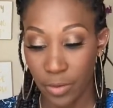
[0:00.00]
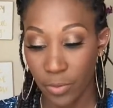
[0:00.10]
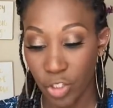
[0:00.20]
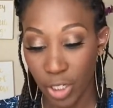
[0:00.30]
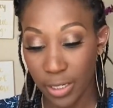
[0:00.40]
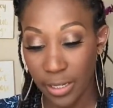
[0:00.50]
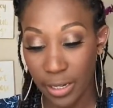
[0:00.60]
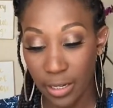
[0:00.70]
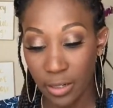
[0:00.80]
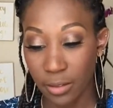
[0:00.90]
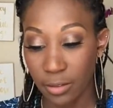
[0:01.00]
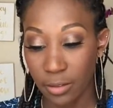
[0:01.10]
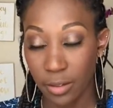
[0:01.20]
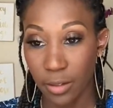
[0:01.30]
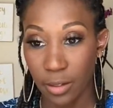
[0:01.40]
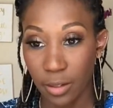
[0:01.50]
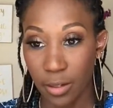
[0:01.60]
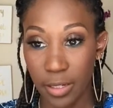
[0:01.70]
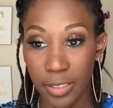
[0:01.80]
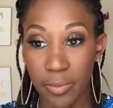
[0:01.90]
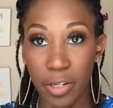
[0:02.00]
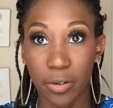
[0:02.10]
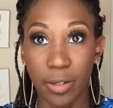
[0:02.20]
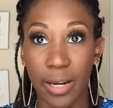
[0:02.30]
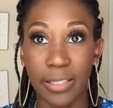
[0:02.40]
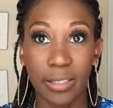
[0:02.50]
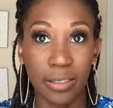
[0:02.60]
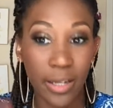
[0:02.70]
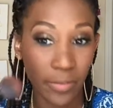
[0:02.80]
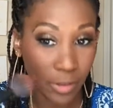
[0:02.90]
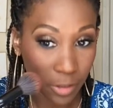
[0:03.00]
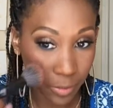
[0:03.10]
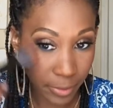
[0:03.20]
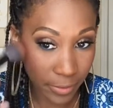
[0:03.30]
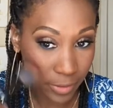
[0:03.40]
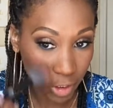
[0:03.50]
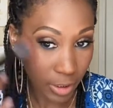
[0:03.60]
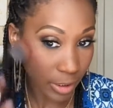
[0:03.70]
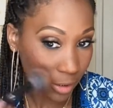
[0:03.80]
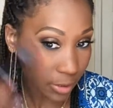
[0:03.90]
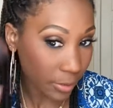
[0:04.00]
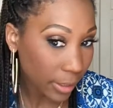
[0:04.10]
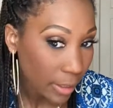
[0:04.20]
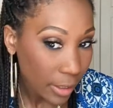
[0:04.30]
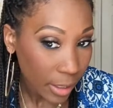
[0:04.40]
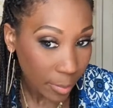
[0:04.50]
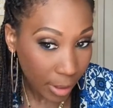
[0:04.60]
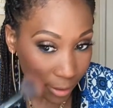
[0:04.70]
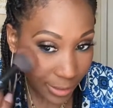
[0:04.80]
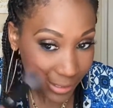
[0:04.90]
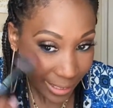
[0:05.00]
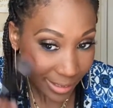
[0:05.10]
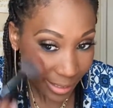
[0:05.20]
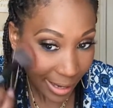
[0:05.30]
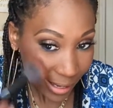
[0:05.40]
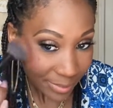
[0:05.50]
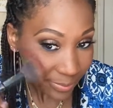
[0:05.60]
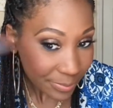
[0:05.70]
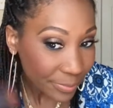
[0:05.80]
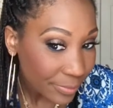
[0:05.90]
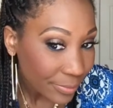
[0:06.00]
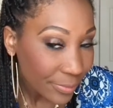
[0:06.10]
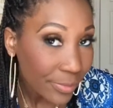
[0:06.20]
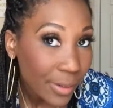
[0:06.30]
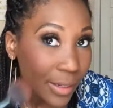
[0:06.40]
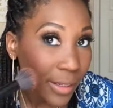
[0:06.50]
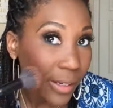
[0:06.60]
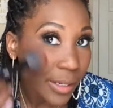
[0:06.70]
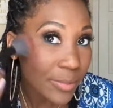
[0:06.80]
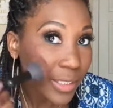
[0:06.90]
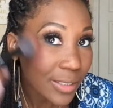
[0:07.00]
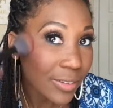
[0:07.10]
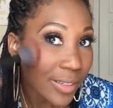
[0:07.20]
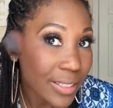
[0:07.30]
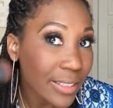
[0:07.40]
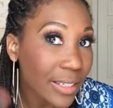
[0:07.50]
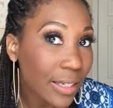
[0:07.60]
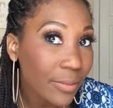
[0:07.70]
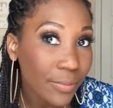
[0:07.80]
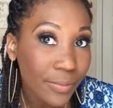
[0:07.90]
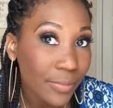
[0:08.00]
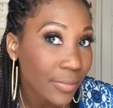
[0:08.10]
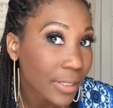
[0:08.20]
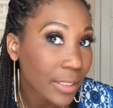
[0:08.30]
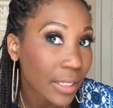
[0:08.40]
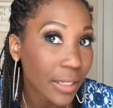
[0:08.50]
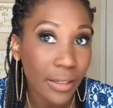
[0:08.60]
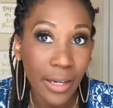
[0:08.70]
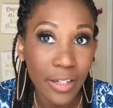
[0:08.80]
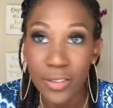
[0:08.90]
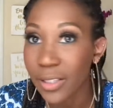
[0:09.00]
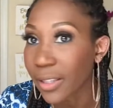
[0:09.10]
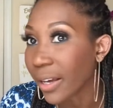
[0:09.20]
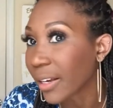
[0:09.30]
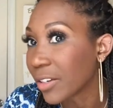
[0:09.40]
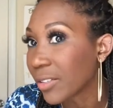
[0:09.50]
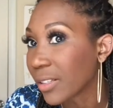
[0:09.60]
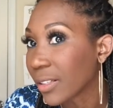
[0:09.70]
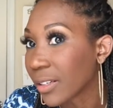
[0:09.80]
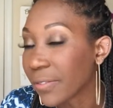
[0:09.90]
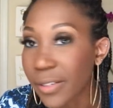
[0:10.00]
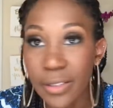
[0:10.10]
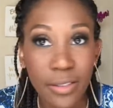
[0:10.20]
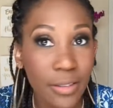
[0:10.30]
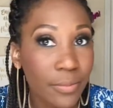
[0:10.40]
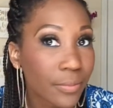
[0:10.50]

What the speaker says: which again is mineralized, does have a little bit of a sheen to it. I'm not going to take a lot. And I'm just going, see, can you see that? Can you see the difference?